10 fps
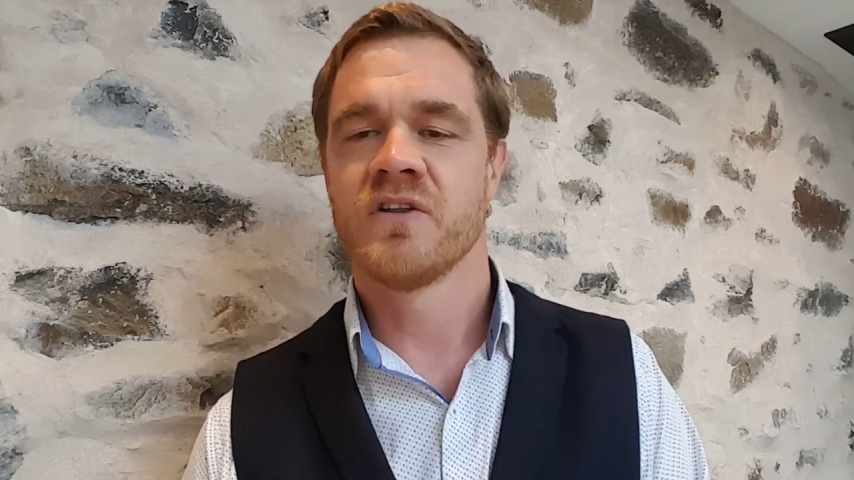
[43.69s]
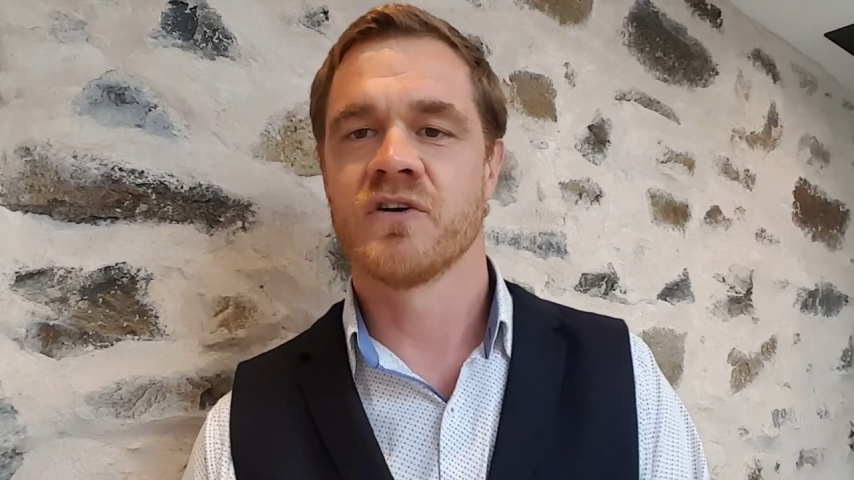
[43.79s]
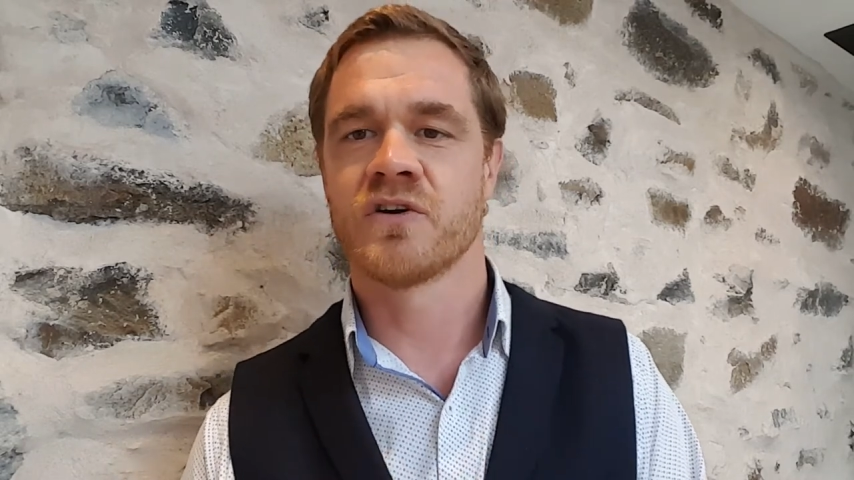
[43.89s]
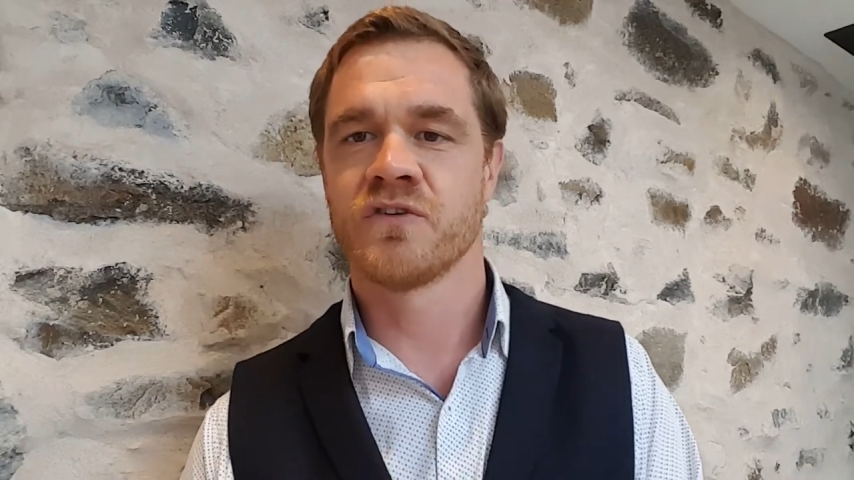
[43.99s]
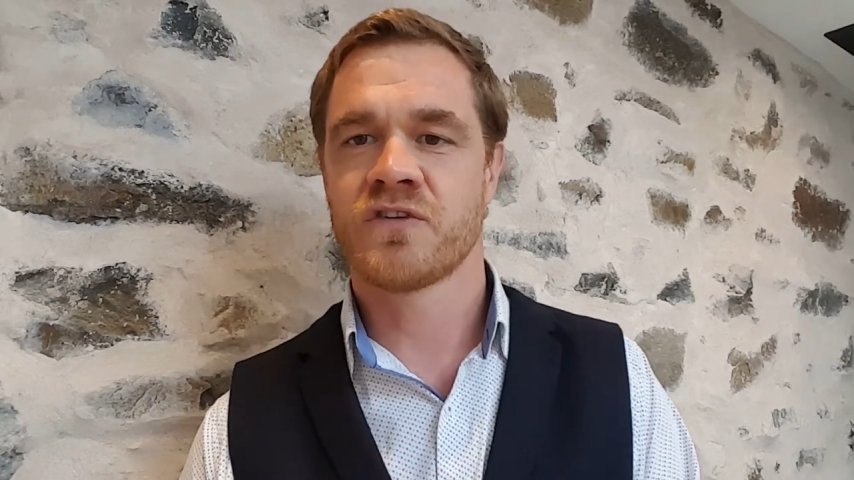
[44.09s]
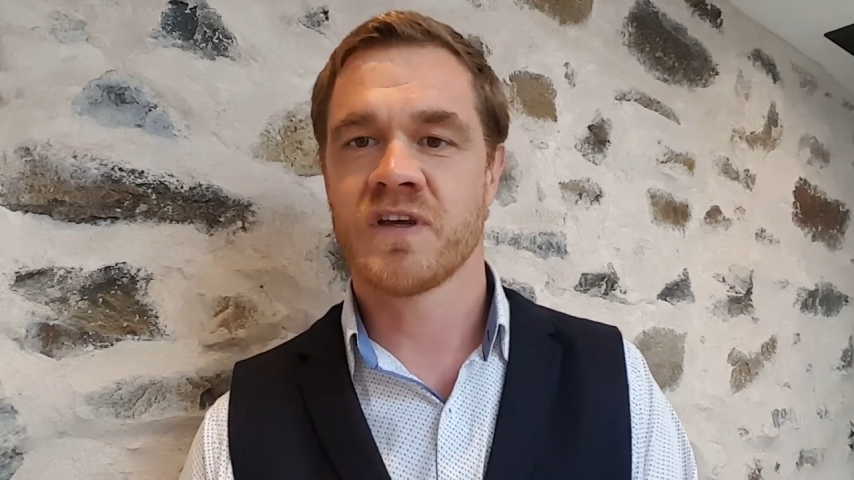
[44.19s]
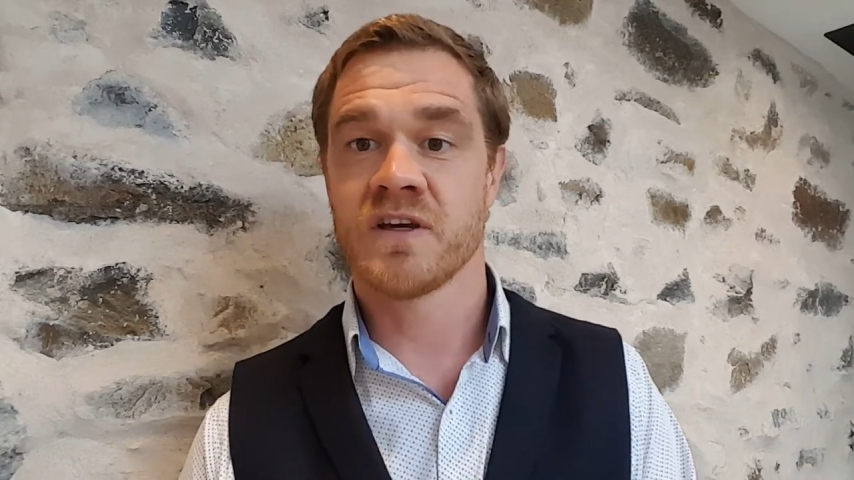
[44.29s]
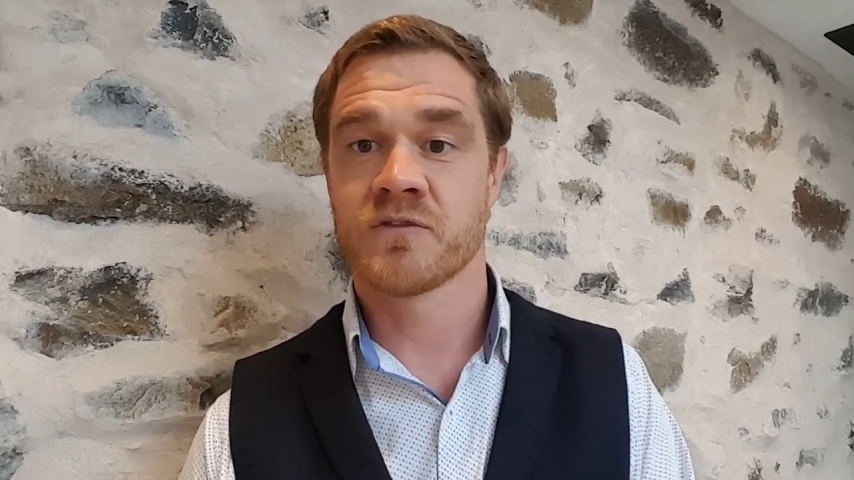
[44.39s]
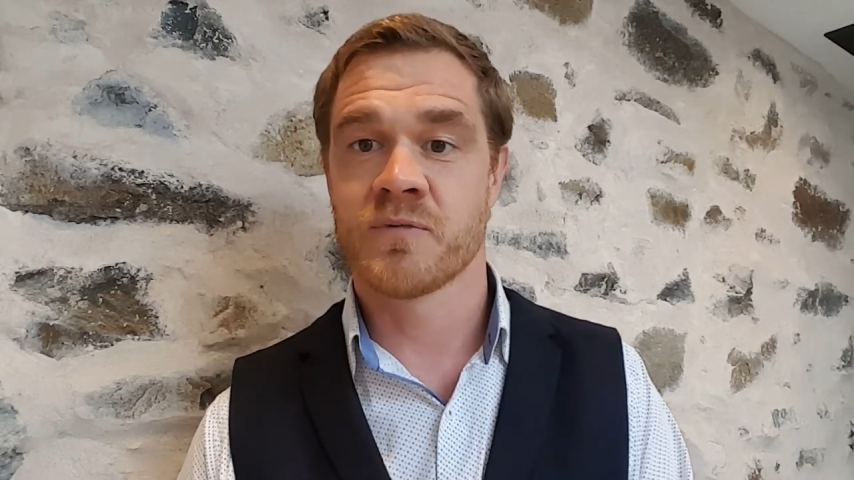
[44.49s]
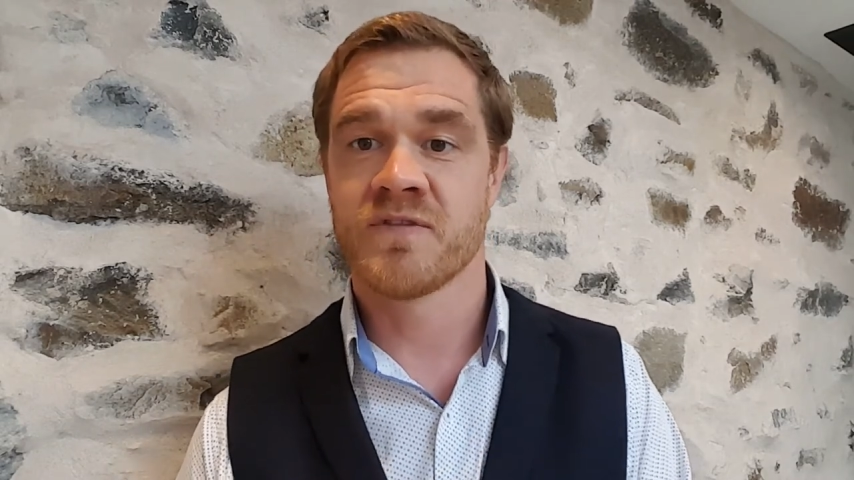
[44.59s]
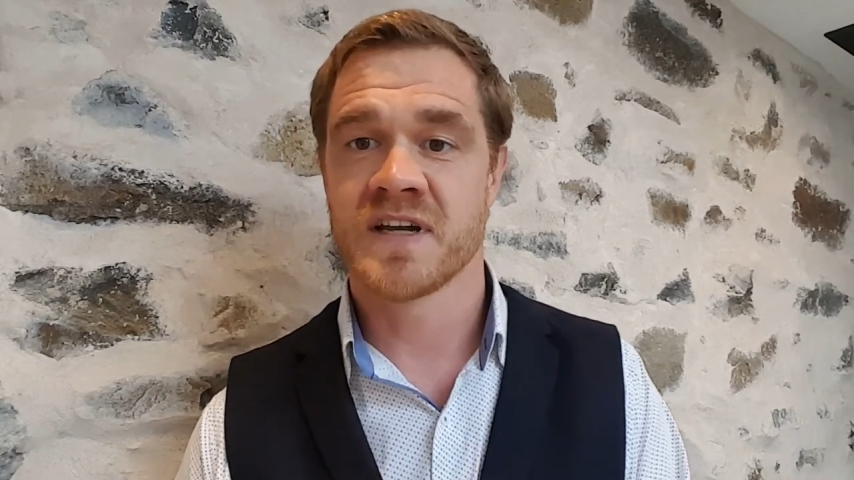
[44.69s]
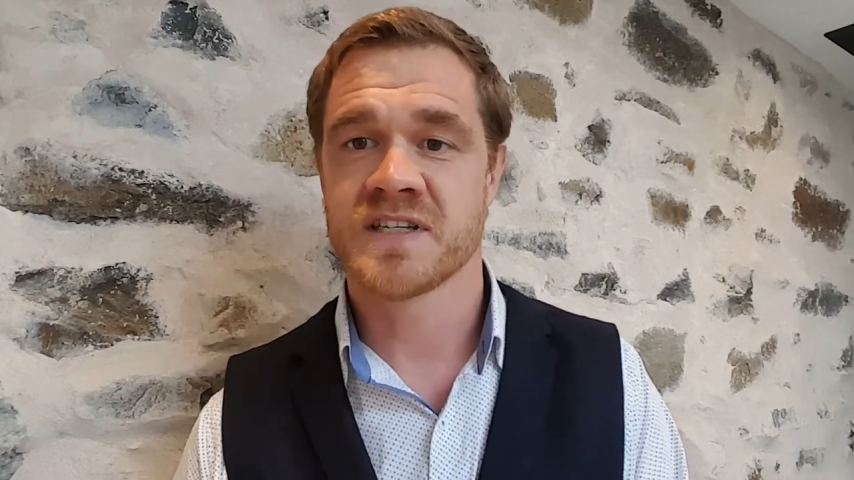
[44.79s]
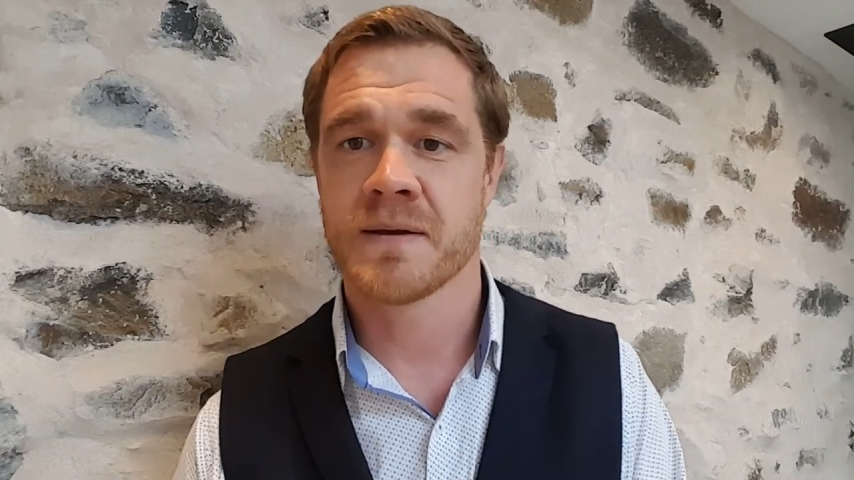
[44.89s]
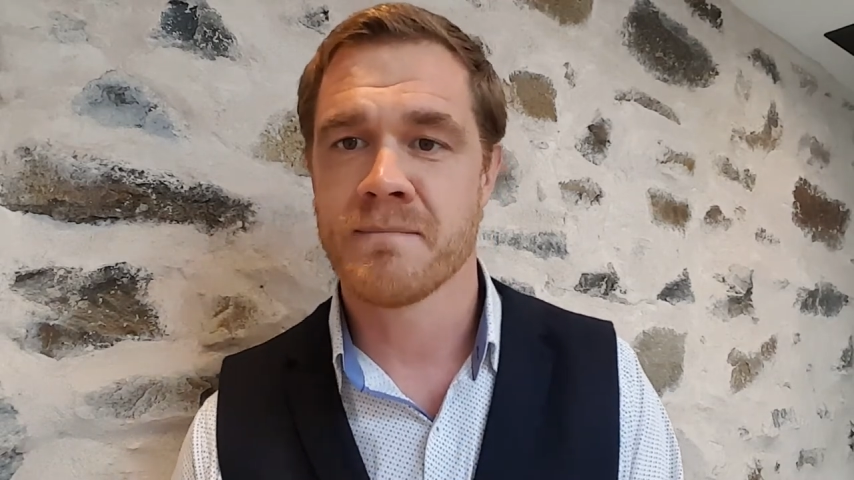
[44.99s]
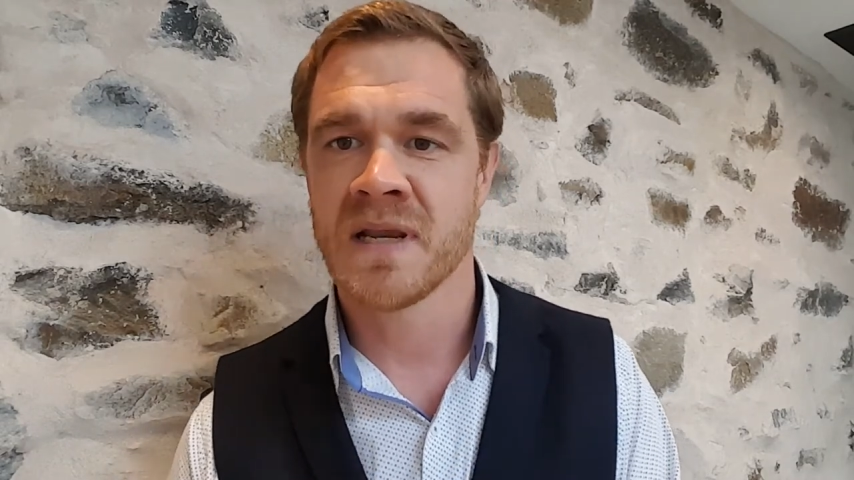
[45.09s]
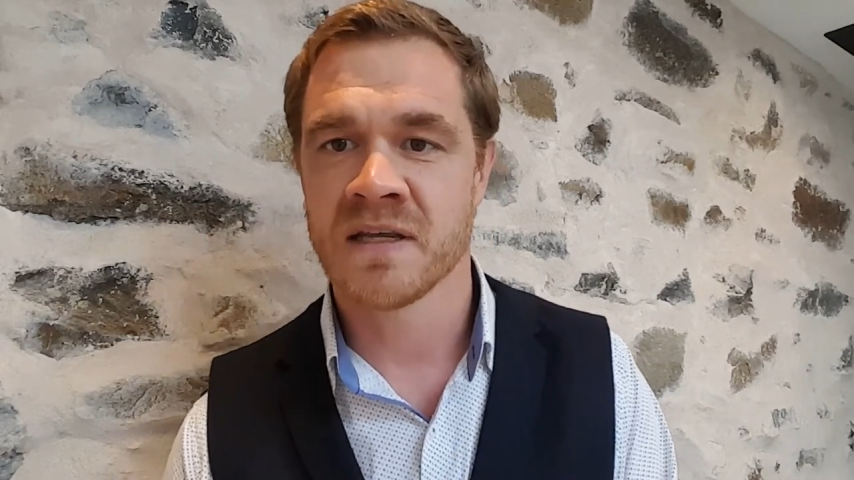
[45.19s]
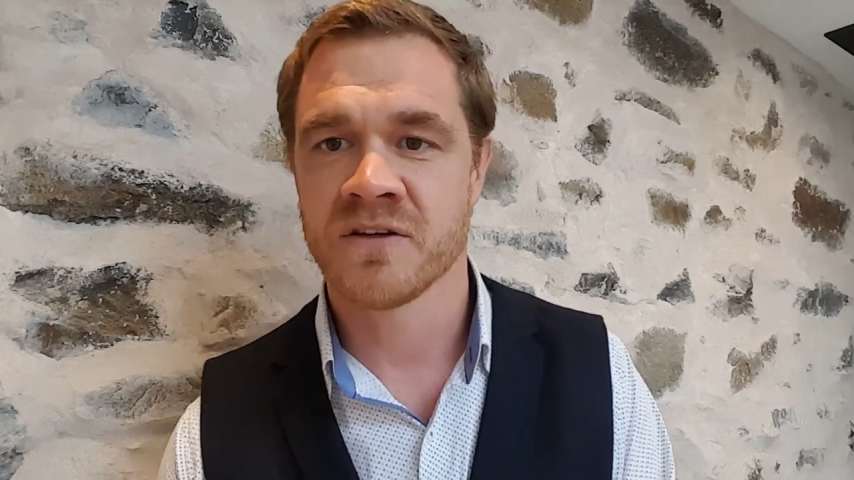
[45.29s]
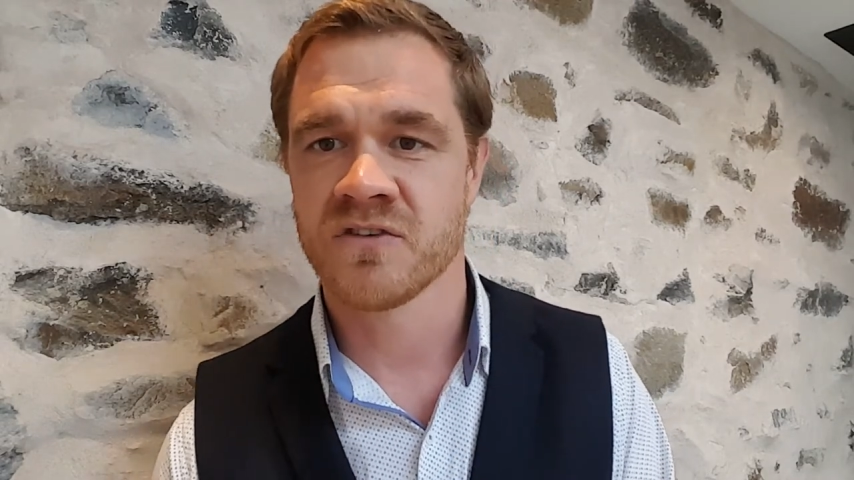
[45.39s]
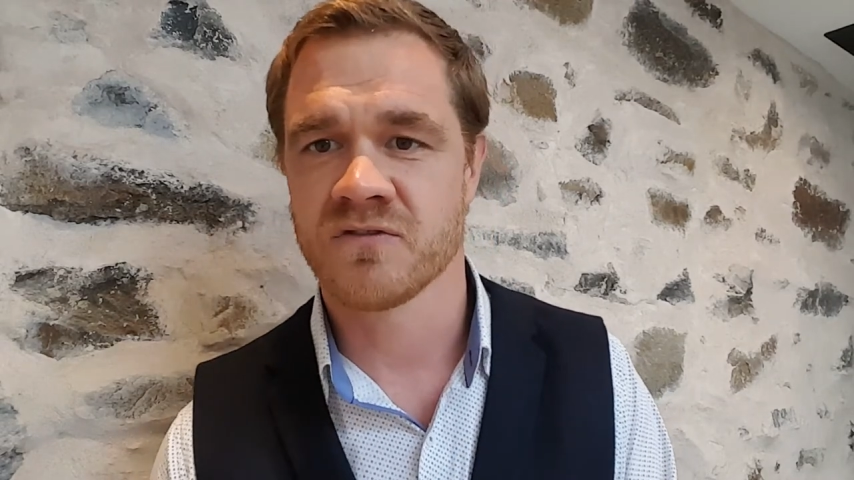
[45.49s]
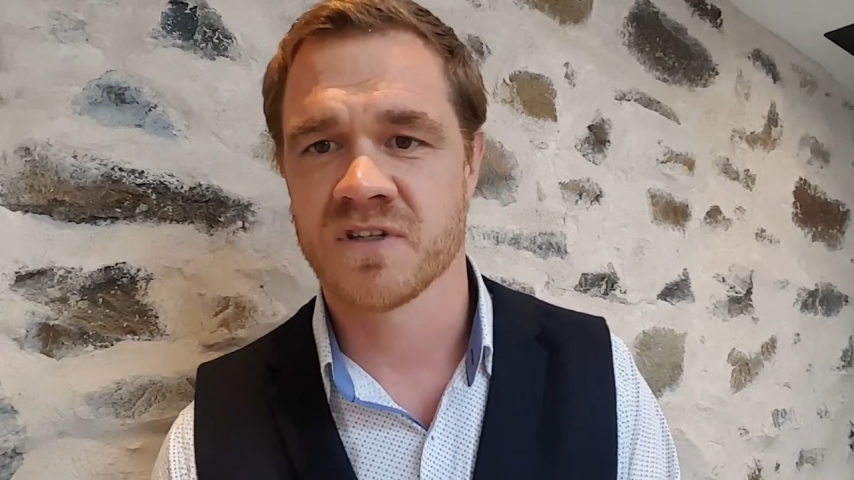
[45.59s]
that could see us preventing
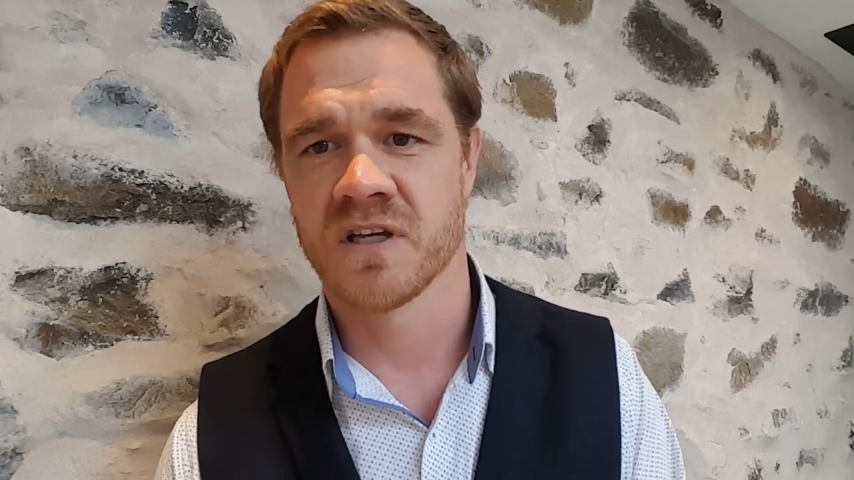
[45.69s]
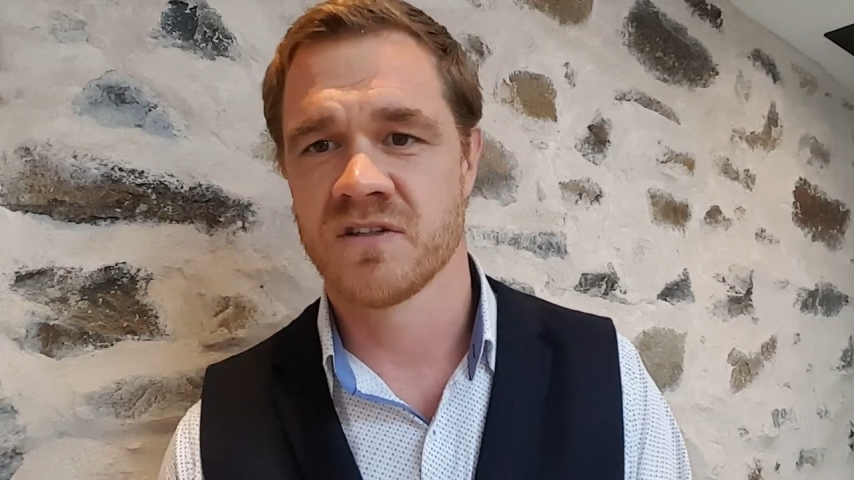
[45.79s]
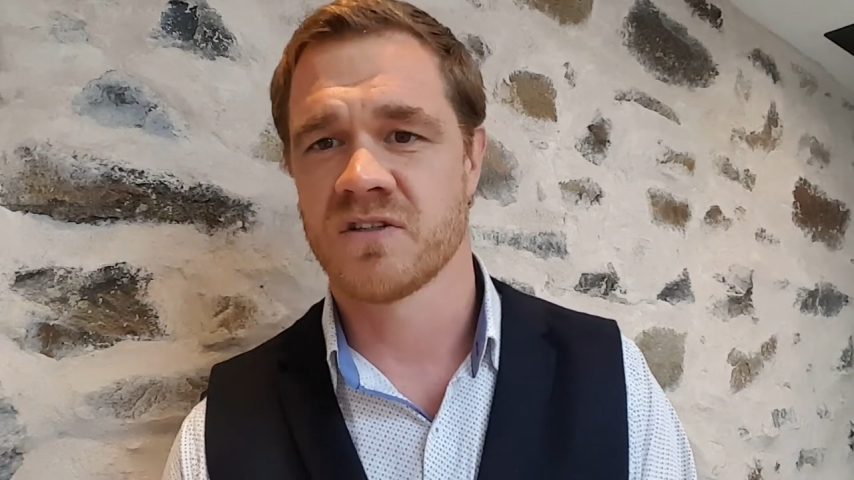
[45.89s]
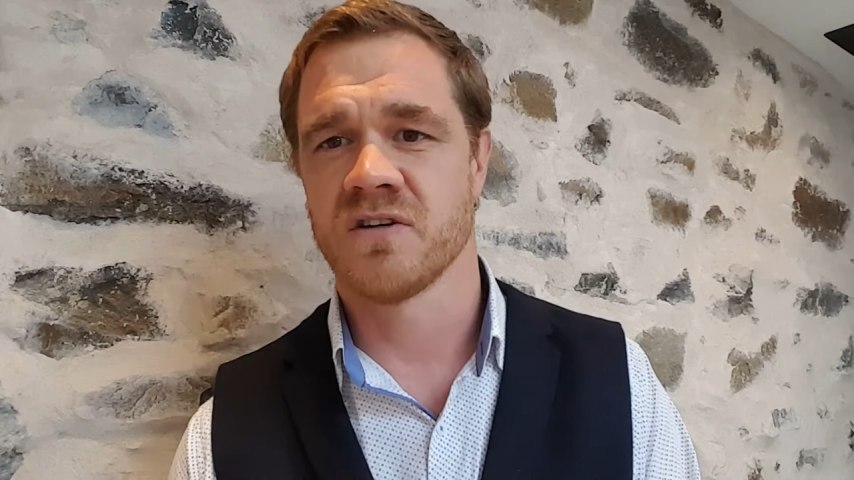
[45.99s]
millions of tonnes